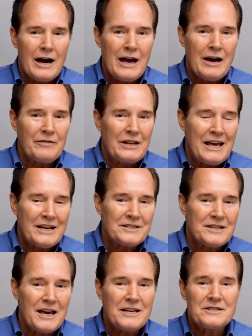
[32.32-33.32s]
have an
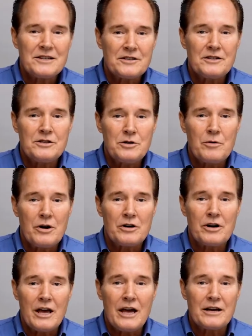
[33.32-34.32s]

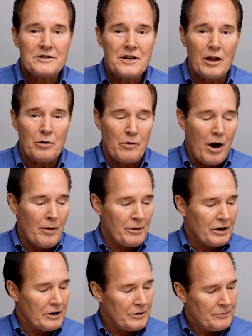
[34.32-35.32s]
SA6200A
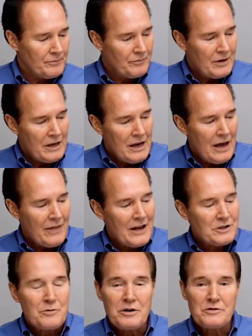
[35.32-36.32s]
accelerometer. And
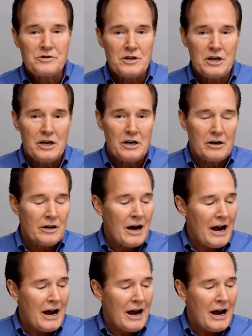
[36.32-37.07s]
that's what you see here. I